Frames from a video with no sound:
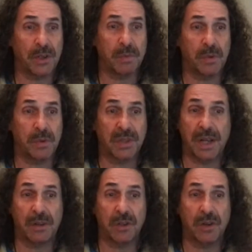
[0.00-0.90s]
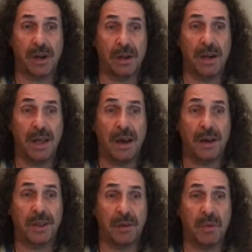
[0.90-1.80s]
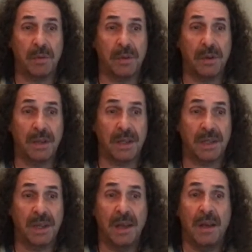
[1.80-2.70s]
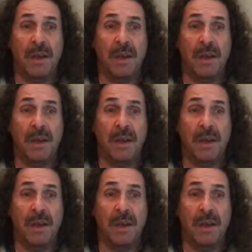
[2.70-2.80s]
a small-scale trial, I think we would do this.